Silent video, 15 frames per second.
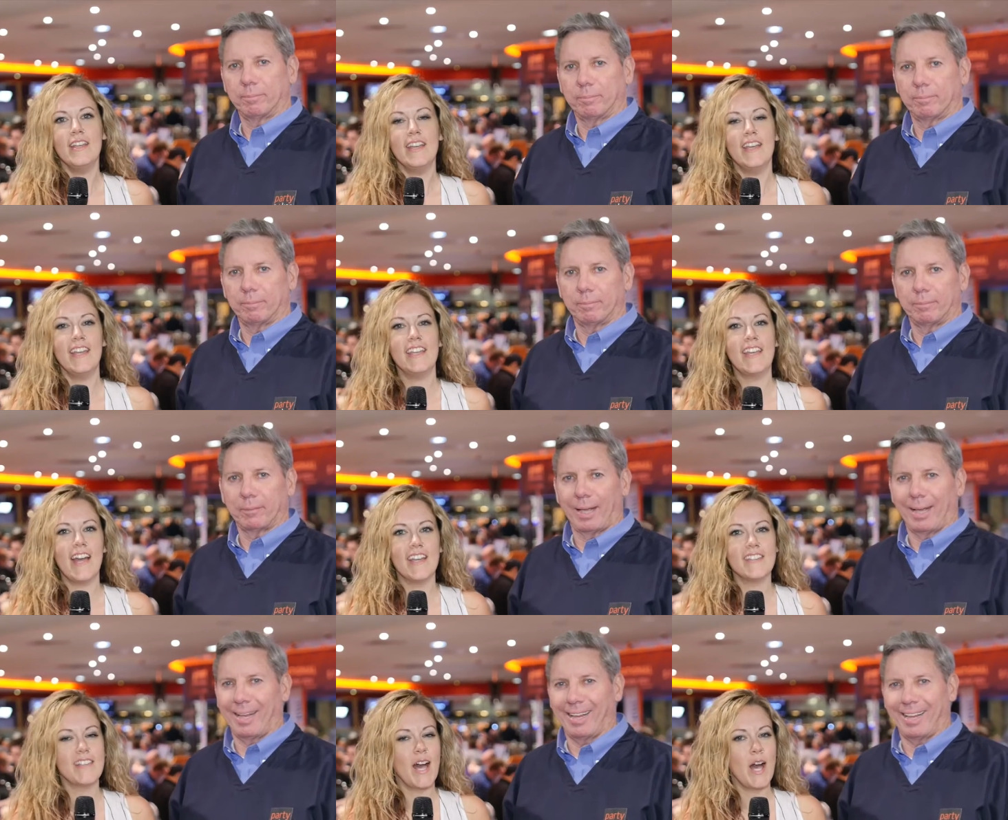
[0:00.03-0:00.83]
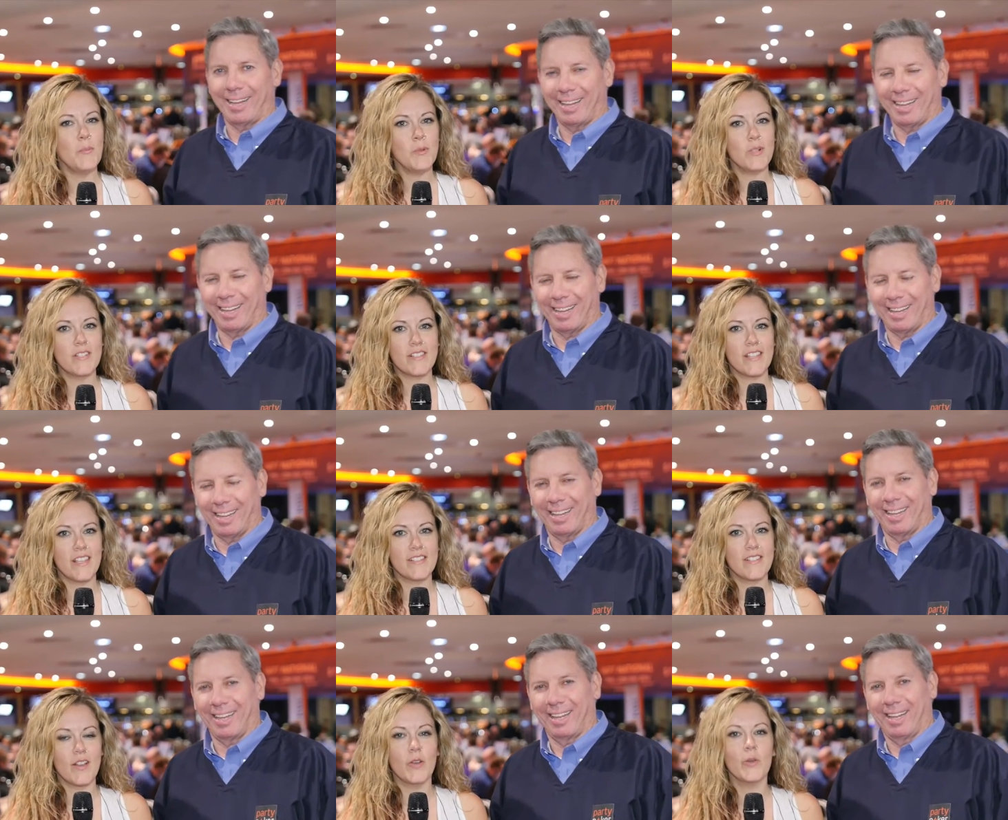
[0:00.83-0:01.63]
Speaker 1: Hey guys, I'm Melissa
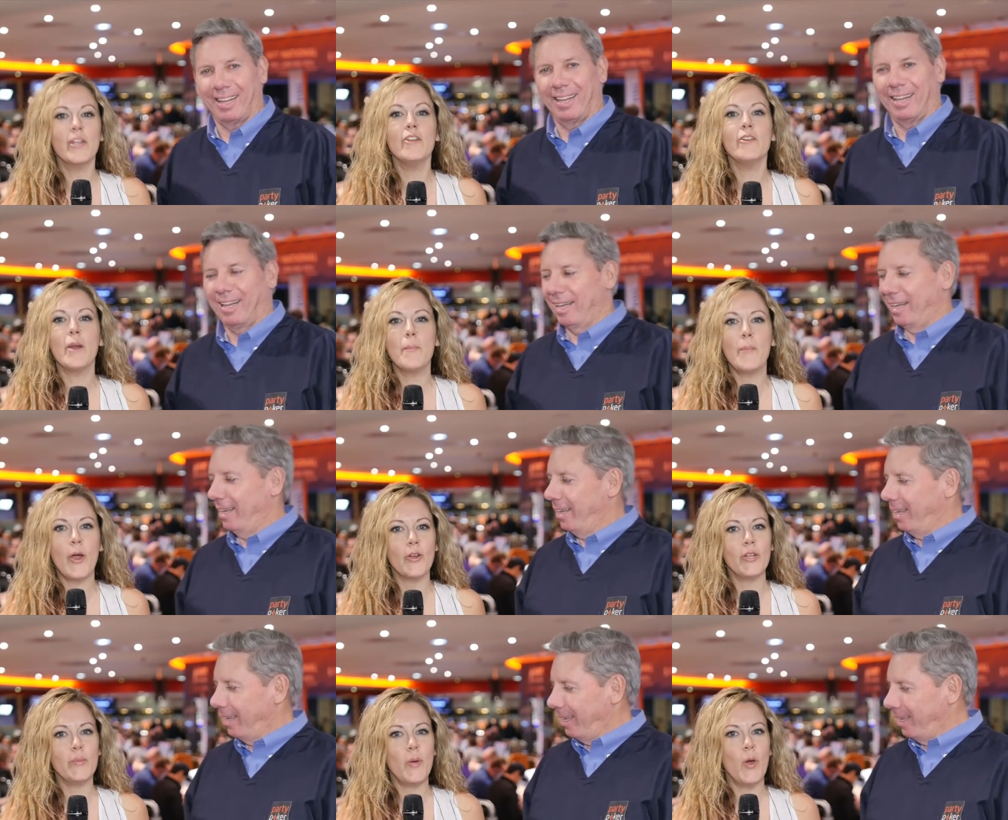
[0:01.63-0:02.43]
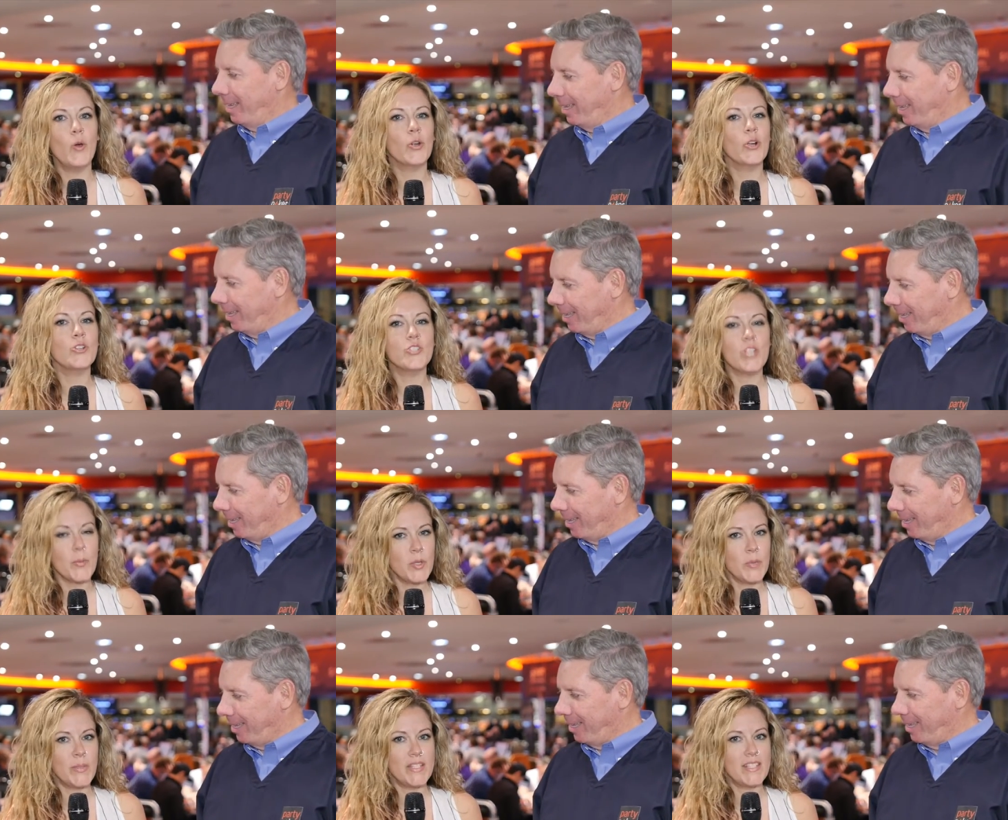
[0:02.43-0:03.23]
Castello here at Party Poker
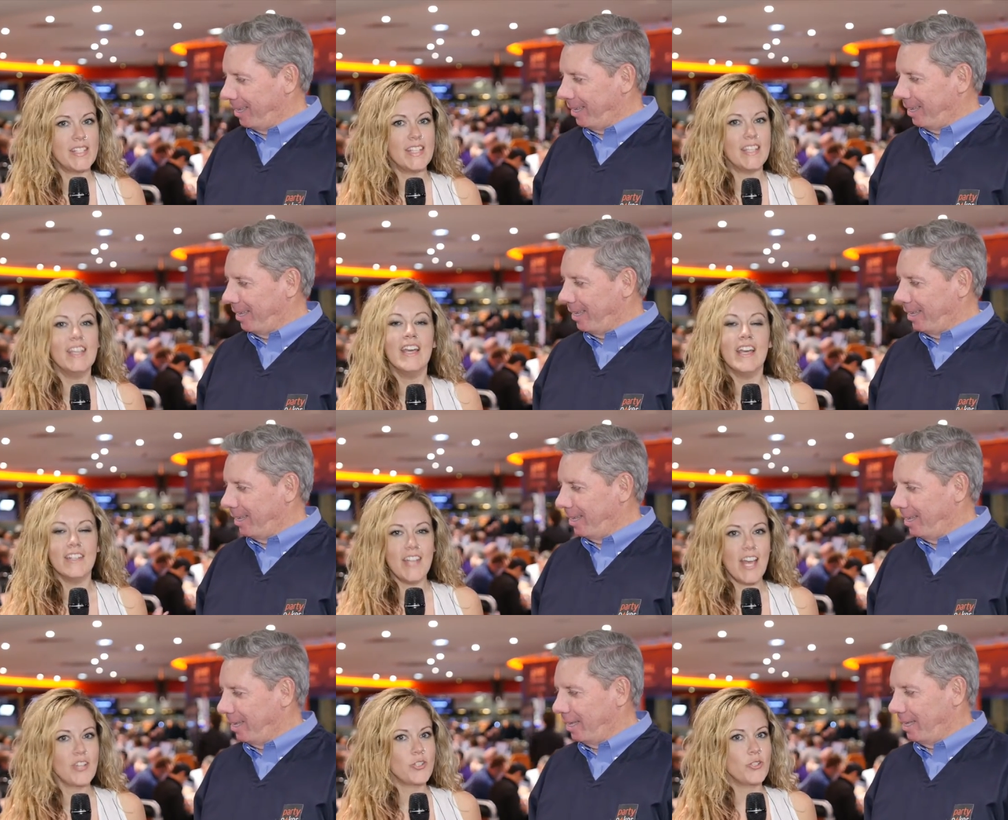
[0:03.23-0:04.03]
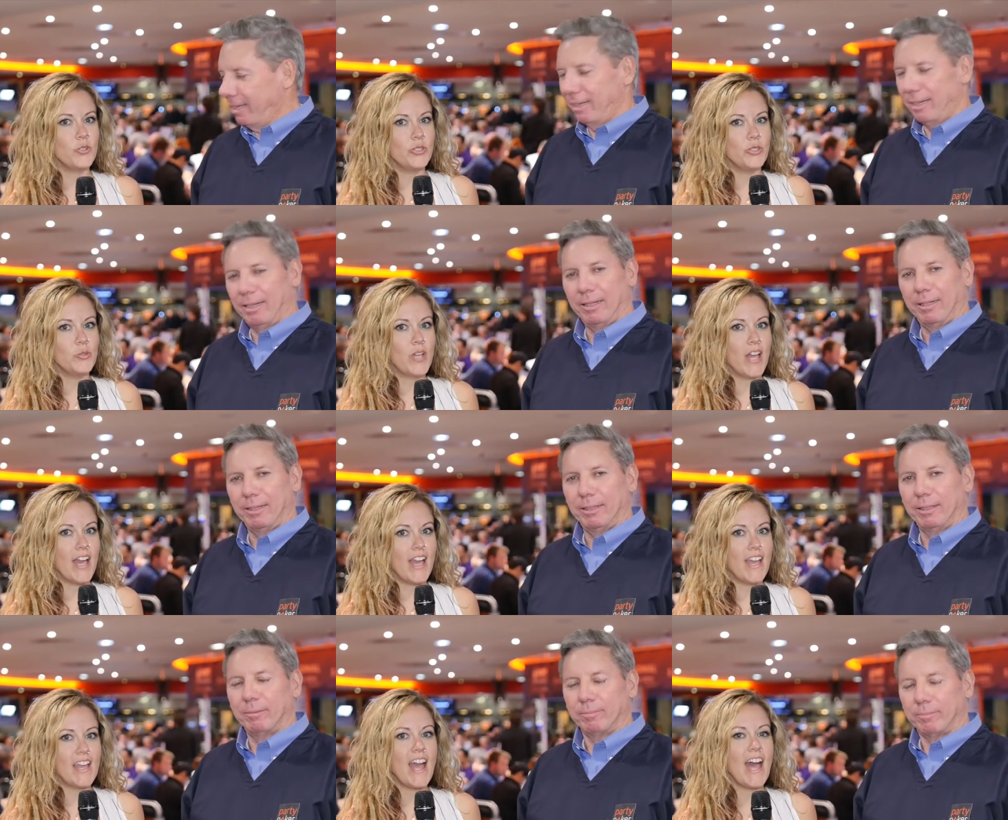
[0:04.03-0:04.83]
WPT National
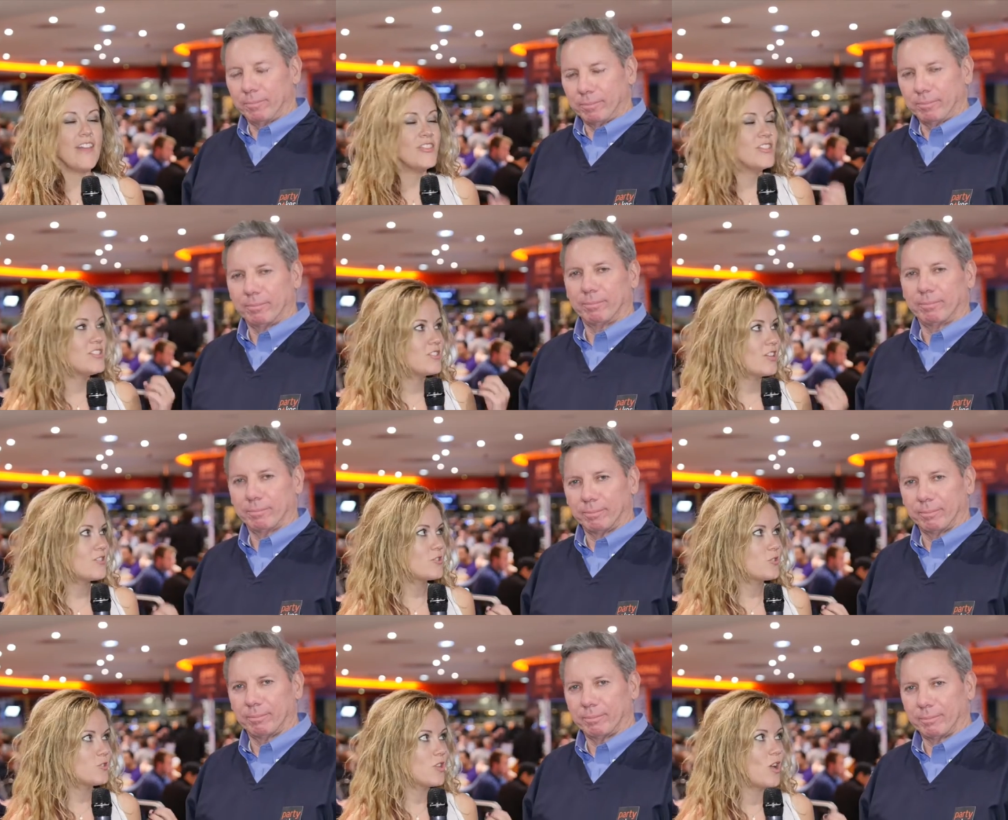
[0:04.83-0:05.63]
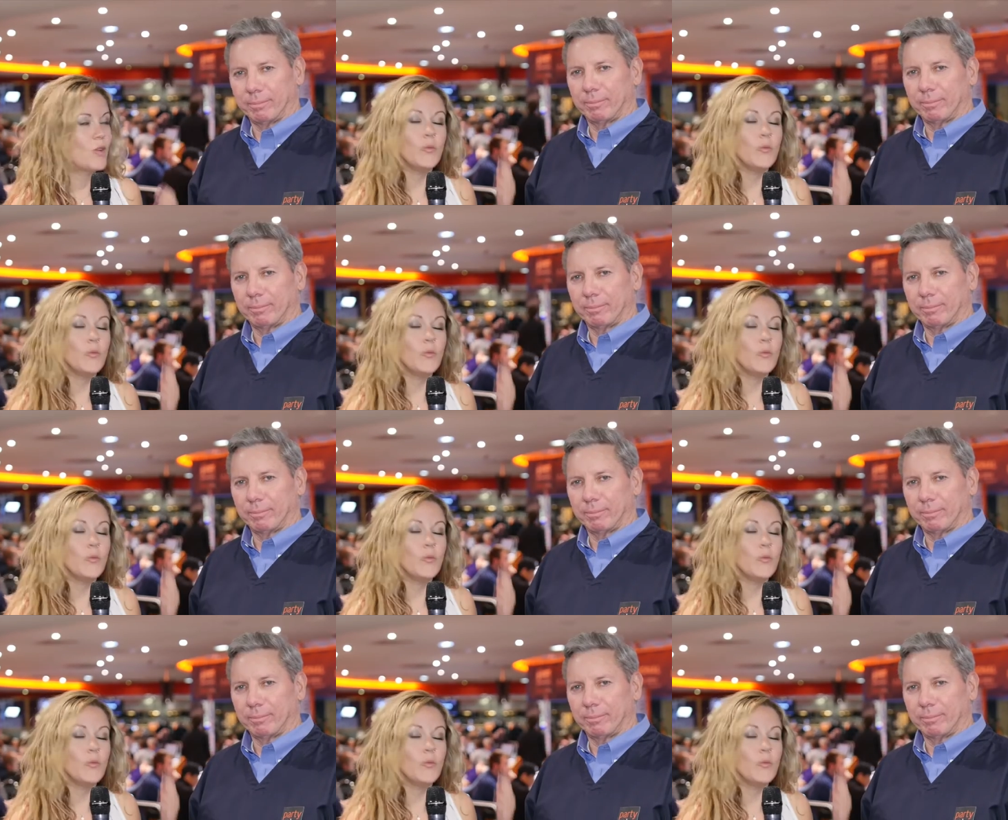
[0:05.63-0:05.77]
UK at the Dusk Till Dawn